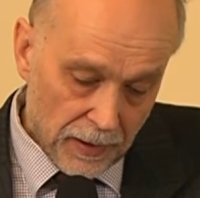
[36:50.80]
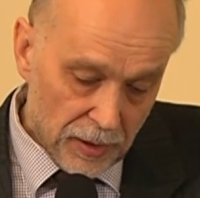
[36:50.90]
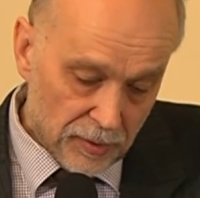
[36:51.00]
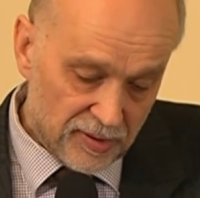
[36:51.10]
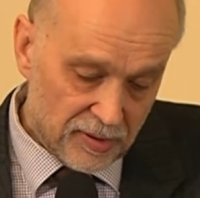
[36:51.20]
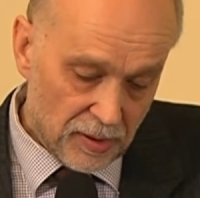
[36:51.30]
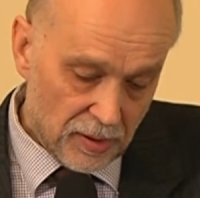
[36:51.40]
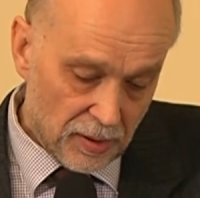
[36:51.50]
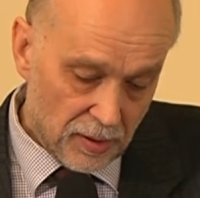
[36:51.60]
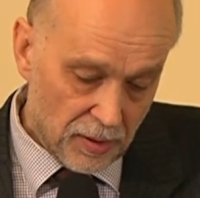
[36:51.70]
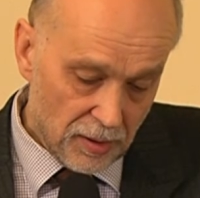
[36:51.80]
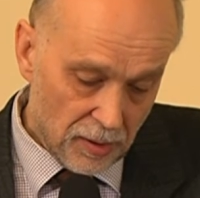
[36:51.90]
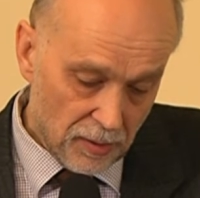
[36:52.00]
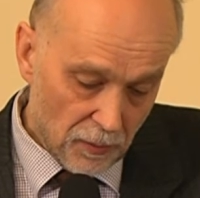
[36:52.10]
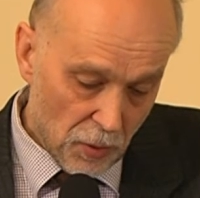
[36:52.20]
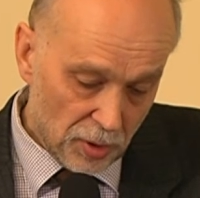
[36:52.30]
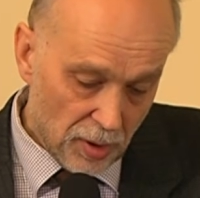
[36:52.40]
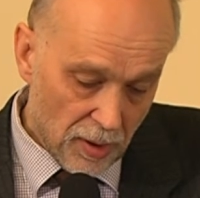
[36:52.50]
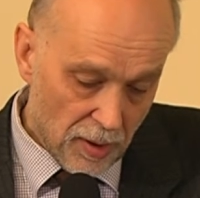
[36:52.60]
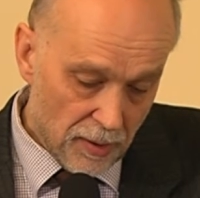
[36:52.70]
is, quote,
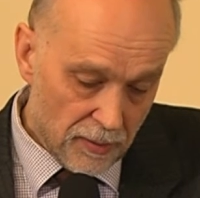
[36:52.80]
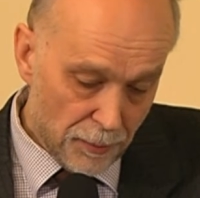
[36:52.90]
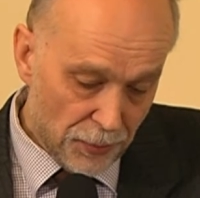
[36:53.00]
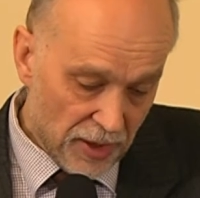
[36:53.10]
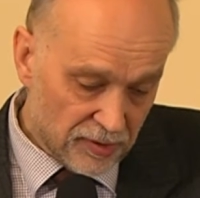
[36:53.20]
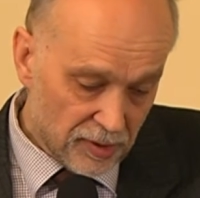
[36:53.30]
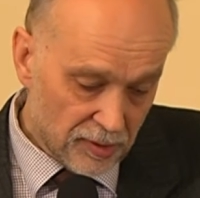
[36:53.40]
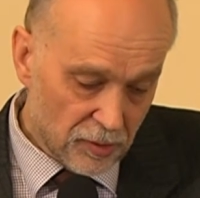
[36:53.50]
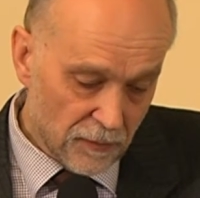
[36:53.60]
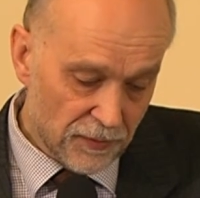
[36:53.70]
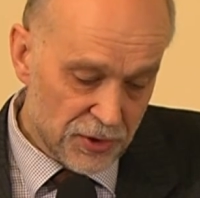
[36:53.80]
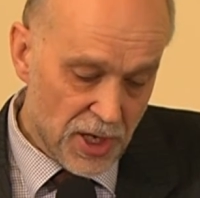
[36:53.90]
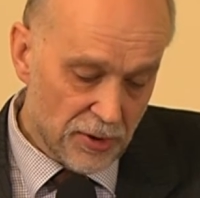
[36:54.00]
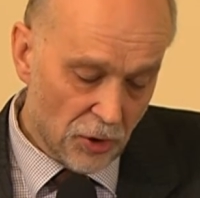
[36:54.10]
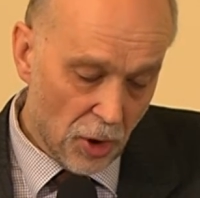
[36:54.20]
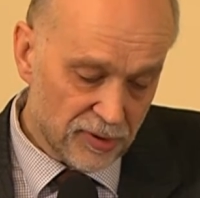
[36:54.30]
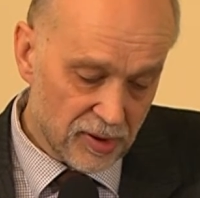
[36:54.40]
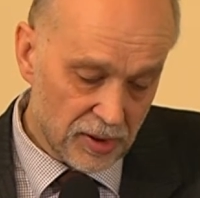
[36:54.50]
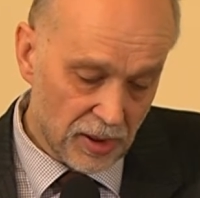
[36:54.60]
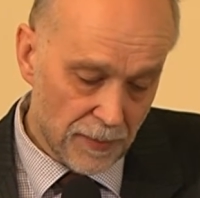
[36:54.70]
the presence of
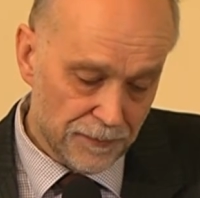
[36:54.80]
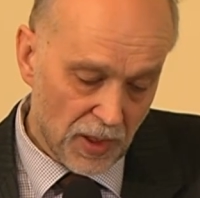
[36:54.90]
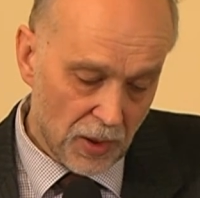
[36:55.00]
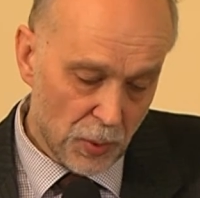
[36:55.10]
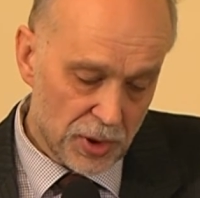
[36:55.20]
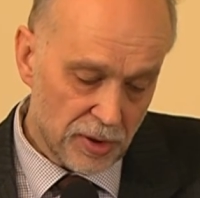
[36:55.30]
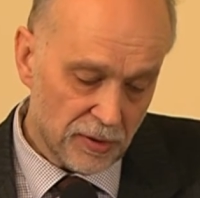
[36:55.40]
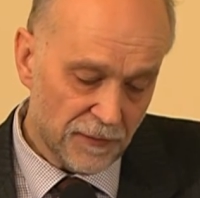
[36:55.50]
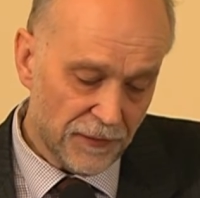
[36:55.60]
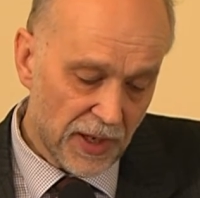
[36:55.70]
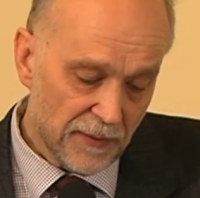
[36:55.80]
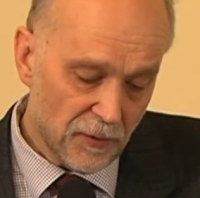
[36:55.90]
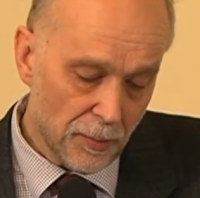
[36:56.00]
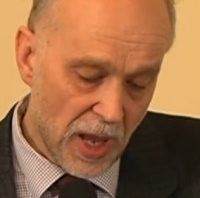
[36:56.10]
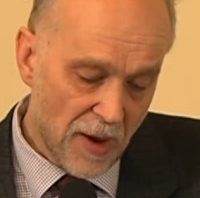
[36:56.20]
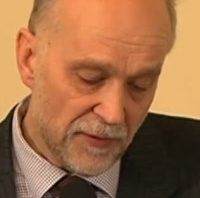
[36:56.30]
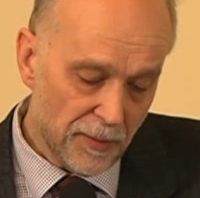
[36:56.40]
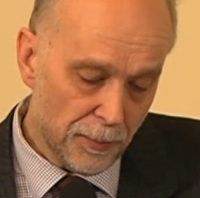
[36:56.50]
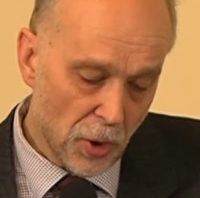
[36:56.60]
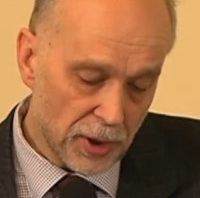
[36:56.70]
generosity, which is free from every
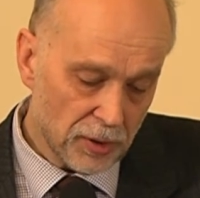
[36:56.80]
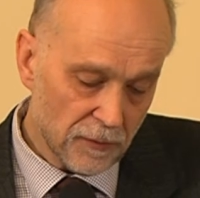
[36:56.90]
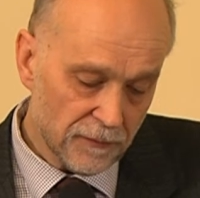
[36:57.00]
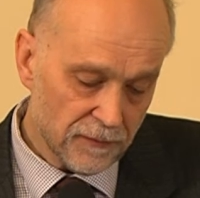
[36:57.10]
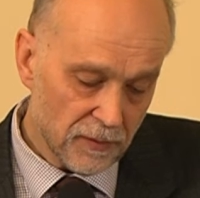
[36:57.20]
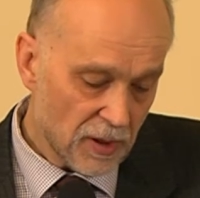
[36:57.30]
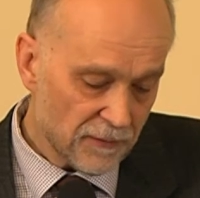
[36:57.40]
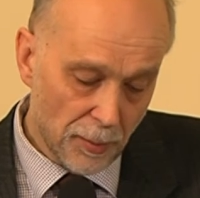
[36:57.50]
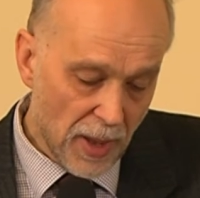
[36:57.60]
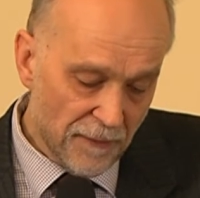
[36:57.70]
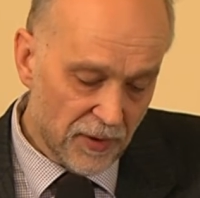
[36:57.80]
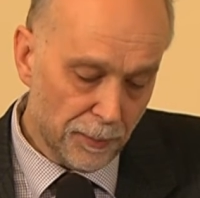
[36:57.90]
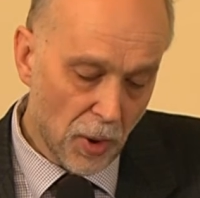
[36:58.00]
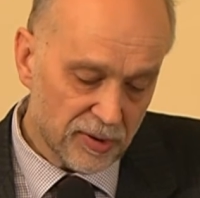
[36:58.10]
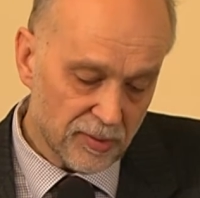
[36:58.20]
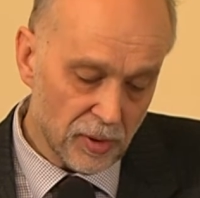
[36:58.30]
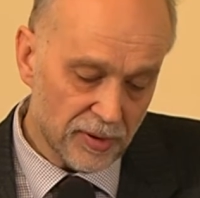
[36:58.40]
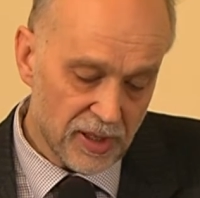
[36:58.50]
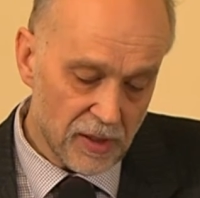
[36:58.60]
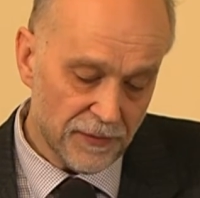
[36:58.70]
possible
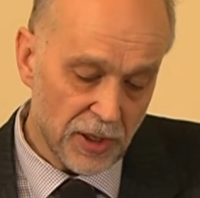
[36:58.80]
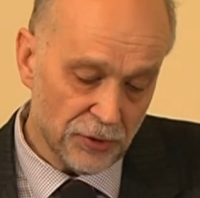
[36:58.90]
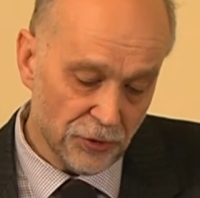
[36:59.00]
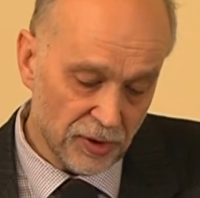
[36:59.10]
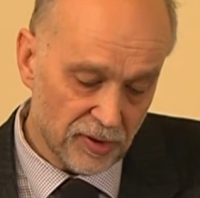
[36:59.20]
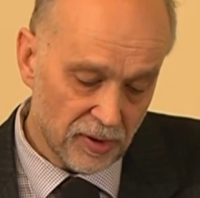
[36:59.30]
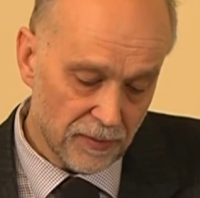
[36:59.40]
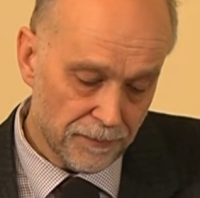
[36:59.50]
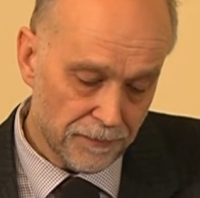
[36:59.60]
self-interest.